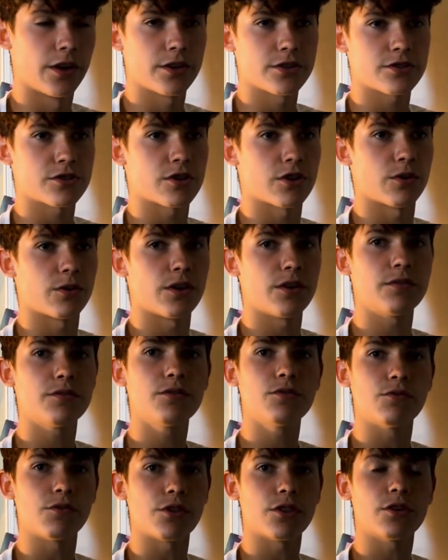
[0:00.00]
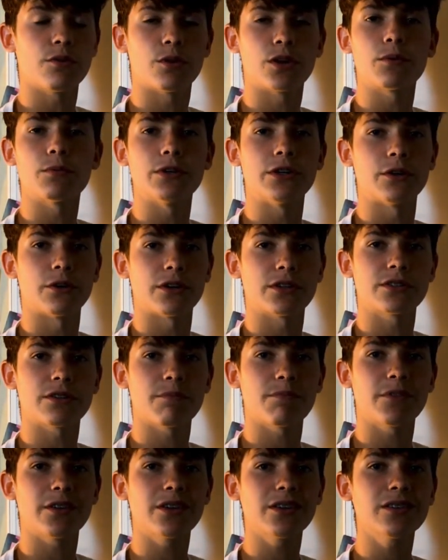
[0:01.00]
So if you really want to be doing
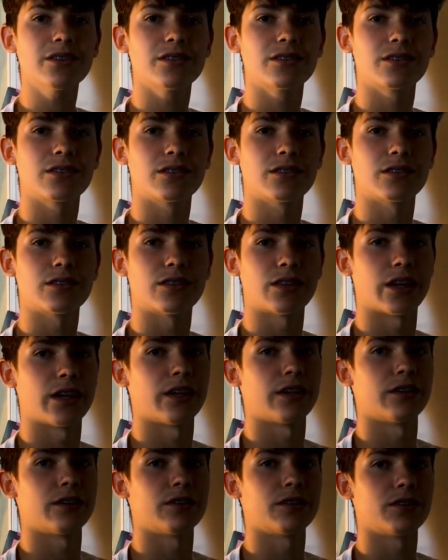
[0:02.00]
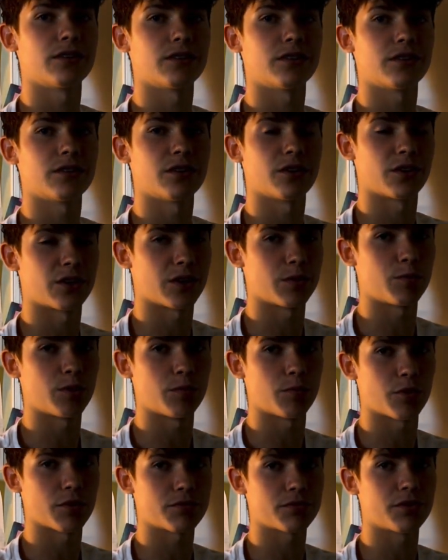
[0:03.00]
something, then you're going to be
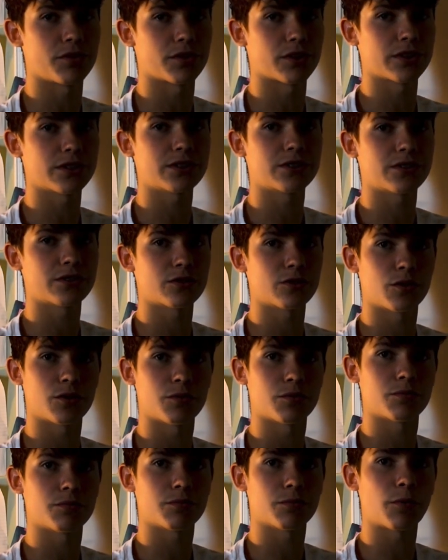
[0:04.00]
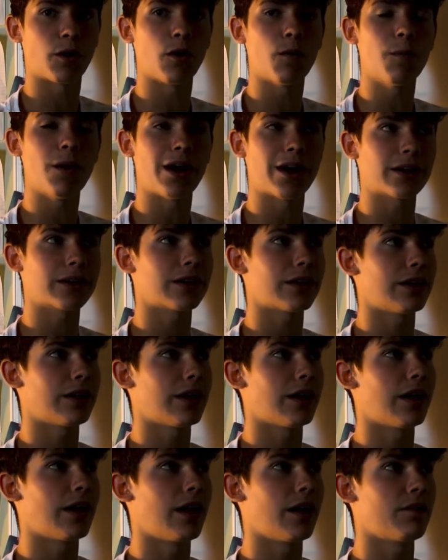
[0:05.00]
more focused. So go back
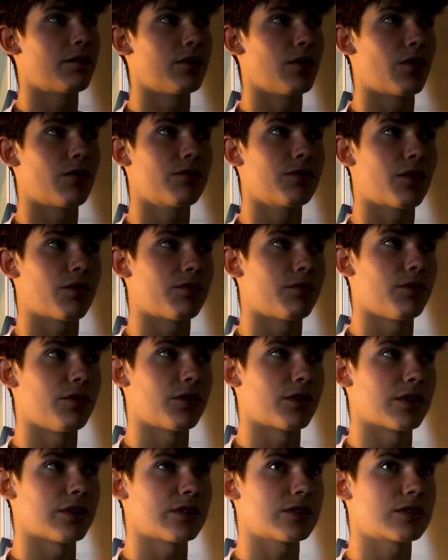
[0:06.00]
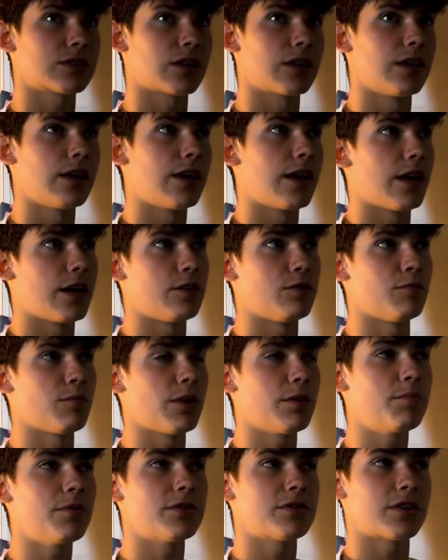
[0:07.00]
if you don't feel focused. You
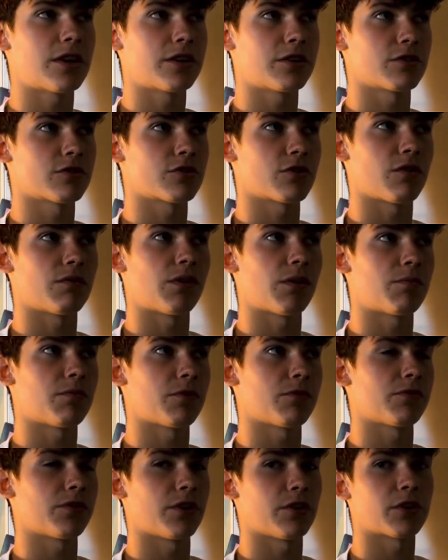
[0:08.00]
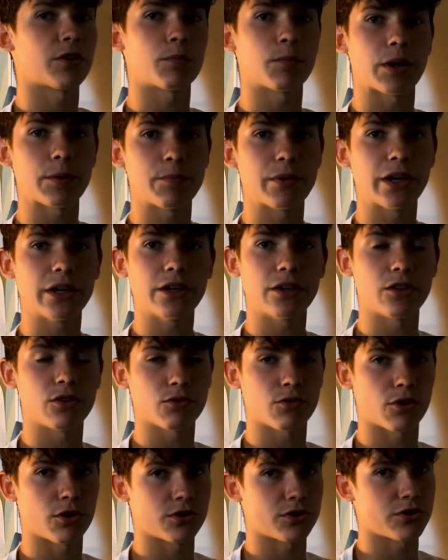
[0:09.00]
might be setting yourself up for failure by picking the
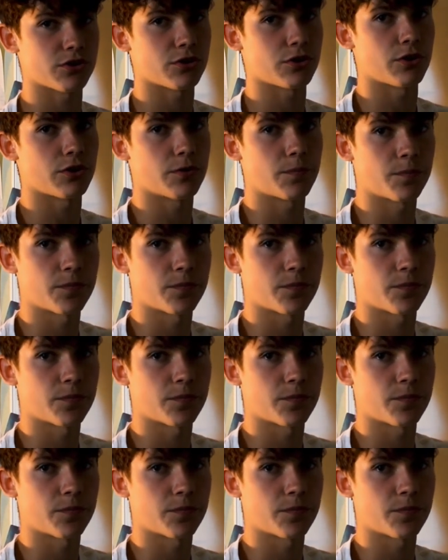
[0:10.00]
wrong zone.